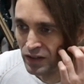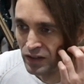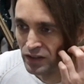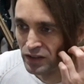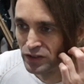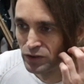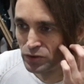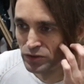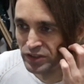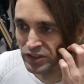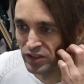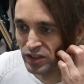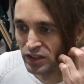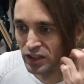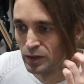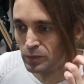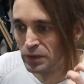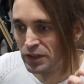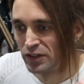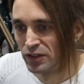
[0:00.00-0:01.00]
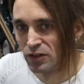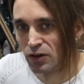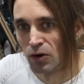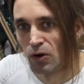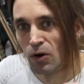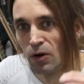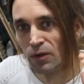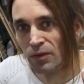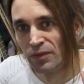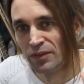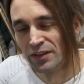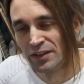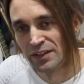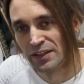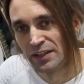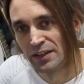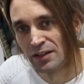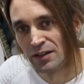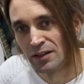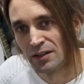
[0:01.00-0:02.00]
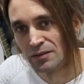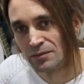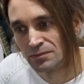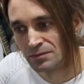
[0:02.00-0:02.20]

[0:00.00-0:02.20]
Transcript: using the limiter on the